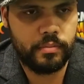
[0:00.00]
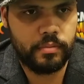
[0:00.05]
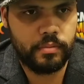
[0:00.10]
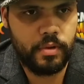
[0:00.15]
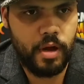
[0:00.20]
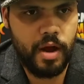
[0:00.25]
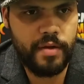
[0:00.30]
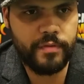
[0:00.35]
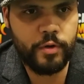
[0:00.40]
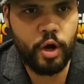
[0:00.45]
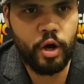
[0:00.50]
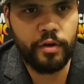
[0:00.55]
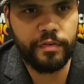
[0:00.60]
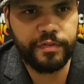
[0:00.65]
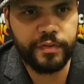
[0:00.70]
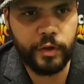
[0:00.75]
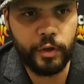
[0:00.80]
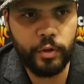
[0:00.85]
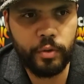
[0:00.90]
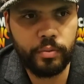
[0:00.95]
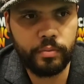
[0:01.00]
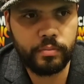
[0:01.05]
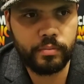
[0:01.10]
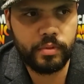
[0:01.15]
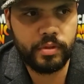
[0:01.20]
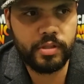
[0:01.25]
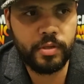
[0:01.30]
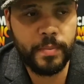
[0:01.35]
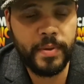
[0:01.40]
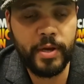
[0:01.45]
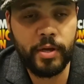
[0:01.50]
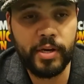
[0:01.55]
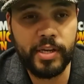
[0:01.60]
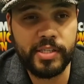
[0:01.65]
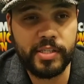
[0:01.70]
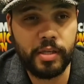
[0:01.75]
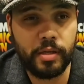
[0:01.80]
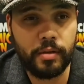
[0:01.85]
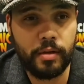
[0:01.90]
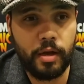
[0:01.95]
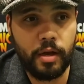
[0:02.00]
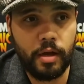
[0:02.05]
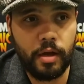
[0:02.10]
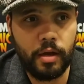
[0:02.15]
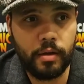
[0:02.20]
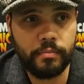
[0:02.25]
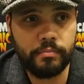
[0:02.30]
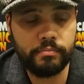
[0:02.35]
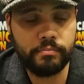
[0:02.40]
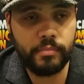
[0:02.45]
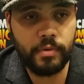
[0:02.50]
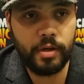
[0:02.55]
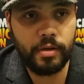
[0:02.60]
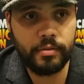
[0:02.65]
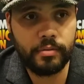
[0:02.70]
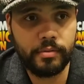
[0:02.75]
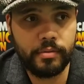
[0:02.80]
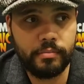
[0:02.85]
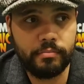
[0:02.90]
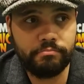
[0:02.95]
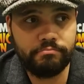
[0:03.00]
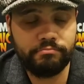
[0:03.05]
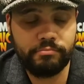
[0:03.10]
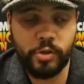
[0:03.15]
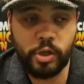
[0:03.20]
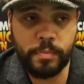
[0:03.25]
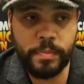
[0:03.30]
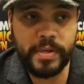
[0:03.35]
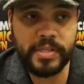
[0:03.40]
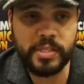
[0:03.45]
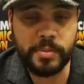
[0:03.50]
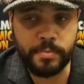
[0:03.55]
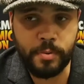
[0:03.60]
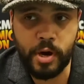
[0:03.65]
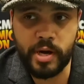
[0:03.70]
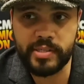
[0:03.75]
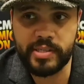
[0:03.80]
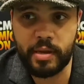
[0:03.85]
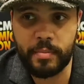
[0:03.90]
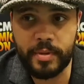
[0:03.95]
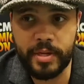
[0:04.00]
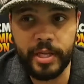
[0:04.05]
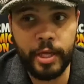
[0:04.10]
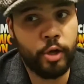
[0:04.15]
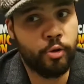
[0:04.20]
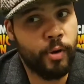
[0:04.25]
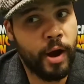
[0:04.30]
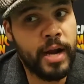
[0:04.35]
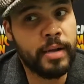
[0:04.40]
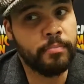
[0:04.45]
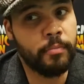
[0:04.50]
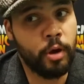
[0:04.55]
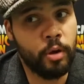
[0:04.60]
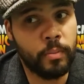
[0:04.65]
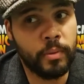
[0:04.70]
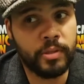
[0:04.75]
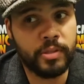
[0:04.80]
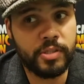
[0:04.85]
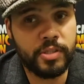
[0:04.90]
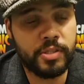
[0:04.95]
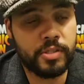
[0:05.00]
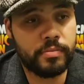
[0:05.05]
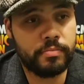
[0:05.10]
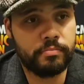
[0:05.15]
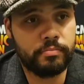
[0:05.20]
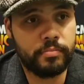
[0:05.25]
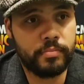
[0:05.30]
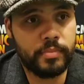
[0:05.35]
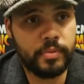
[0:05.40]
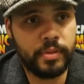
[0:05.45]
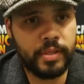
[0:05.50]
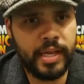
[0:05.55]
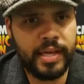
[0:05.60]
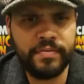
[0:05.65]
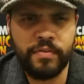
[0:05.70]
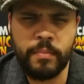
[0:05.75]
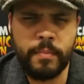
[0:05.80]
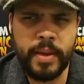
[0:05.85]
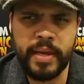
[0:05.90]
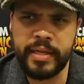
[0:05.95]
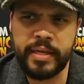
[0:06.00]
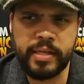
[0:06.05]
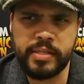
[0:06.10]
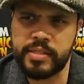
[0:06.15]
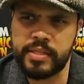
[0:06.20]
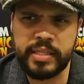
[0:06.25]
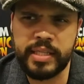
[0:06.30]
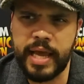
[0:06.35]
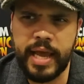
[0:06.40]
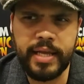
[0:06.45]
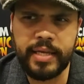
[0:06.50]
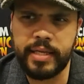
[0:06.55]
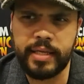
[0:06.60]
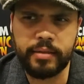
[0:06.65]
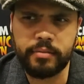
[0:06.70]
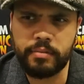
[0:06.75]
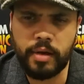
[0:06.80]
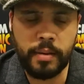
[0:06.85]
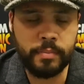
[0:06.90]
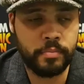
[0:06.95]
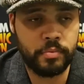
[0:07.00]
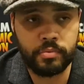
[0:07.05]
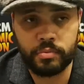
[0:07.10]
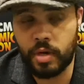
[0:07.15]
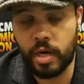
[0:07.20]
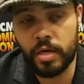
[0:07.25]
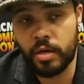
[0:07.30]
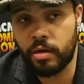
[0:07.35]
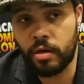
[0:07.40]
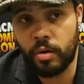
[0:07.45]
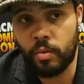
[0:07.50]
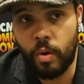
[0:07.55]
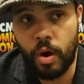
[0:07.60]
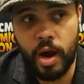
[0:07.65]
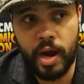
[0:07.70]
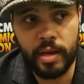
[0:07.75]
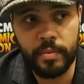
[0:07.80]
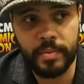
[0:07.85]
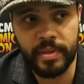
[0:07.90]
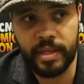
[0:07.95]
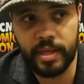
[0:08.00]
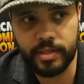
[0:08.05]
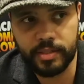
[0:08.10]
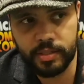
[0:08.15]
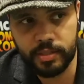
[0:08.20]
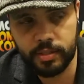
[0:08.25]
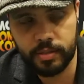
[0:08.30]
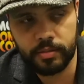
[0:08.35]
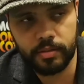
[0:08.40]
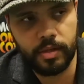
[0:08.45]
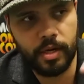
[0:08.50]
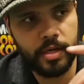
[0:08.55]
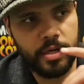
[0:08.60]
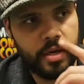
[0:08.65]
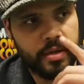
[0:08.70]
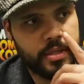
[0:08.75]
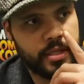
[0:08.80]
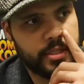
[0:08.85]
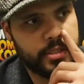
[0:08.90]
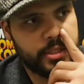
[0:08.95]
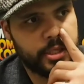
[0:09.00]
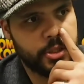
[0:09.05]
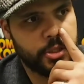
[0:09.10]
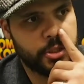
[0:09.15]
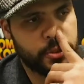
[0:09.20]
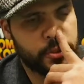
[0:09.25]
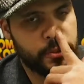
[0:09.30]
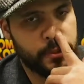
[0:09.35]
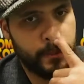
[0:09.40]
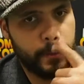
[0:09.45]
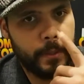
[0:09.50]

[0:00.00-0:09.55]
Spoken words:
I've got a few. To be honest, you'd be surprised how many great moments never made it to the edit. I don't know why. I mean, that's another decision.